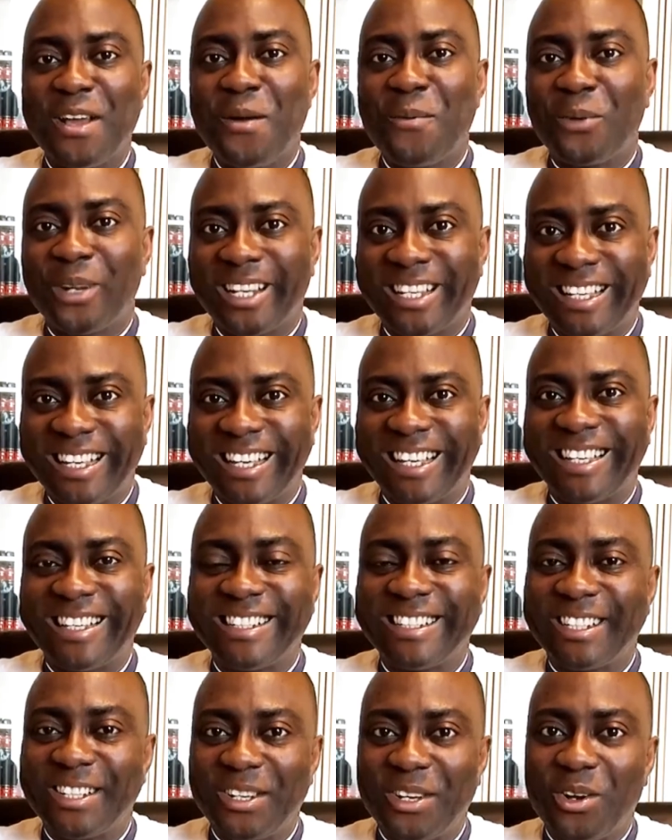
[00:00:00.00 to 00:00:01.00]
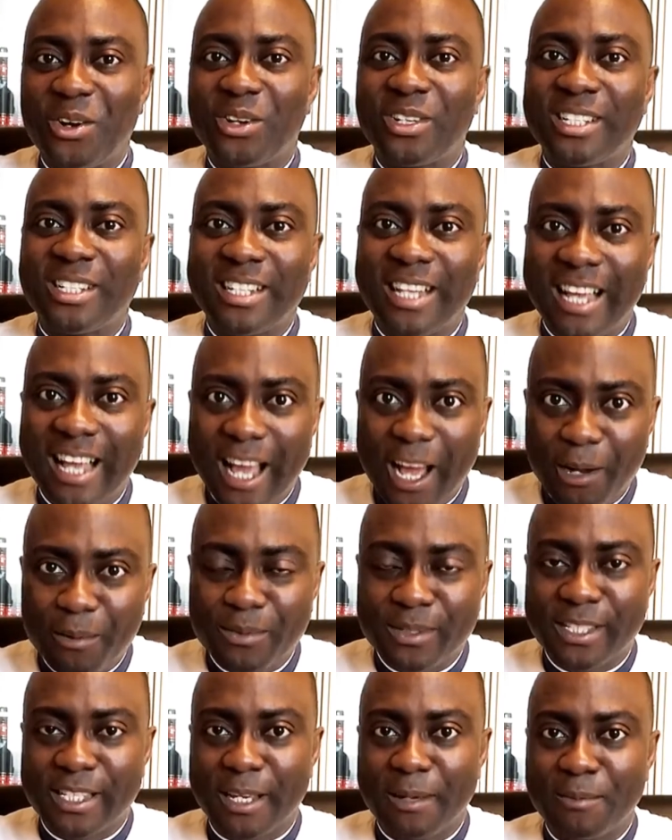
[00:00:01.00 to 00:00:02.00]
But again, God helped
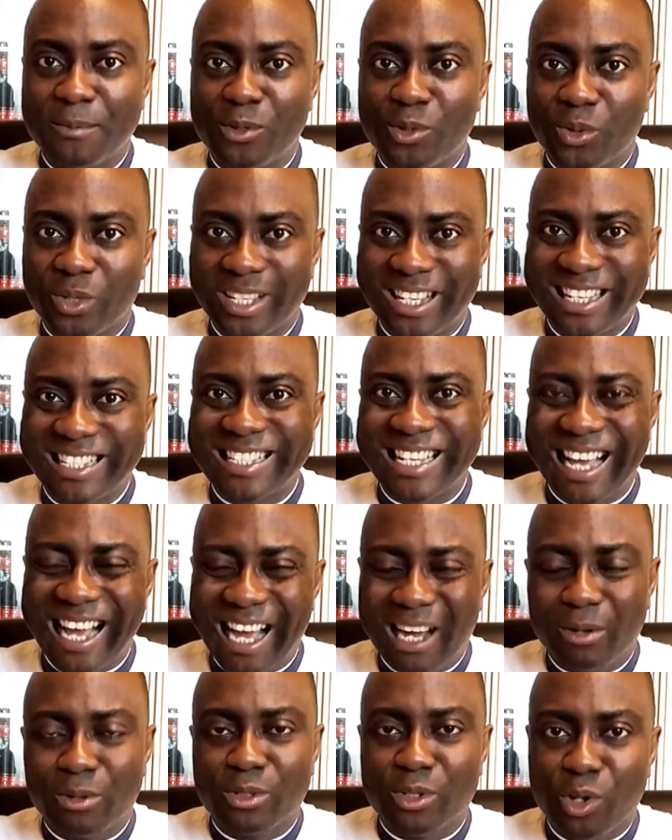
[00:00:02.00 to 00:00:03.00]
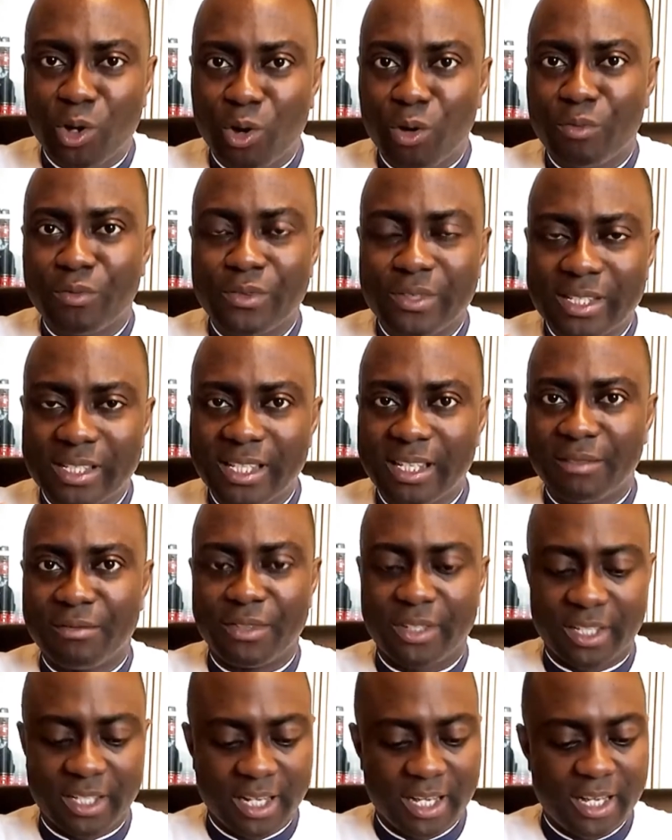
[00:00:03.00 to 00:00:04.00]
them to get out of
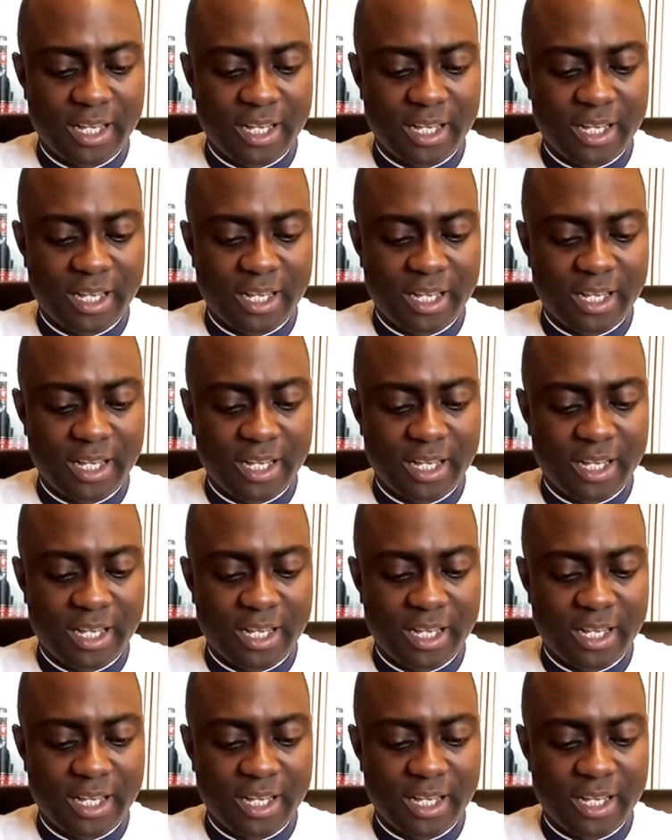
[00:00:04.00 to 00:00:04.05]
slavery.